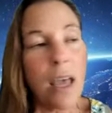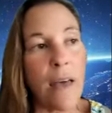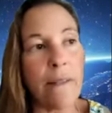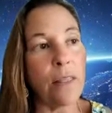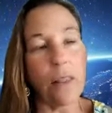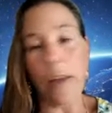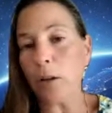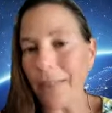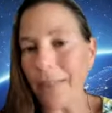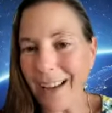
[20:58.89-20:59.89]
and then
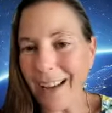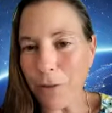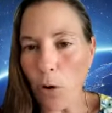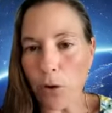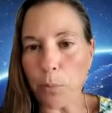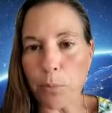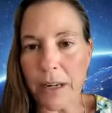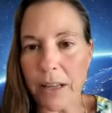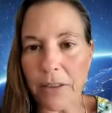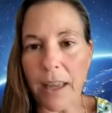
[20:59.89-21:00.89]
like like of course
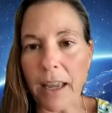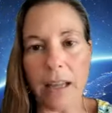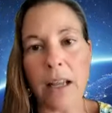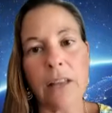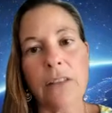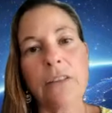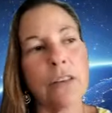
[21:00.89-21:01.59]
breathing and and